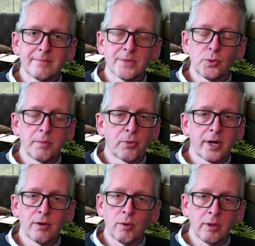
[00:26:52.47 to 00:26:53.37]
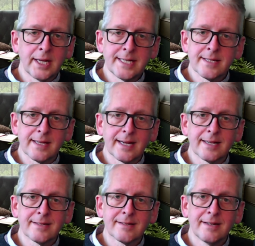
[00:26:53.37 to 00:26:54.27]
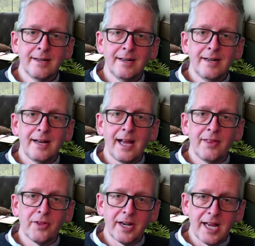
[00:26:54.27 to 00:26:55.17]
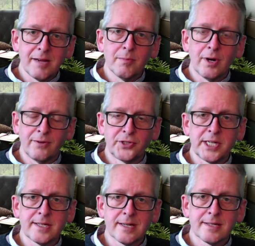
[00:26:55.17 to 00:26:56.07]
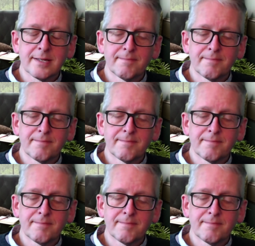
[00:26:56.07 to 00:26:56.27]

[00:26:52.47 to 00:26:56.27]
We pray all these things in the name of Jesus.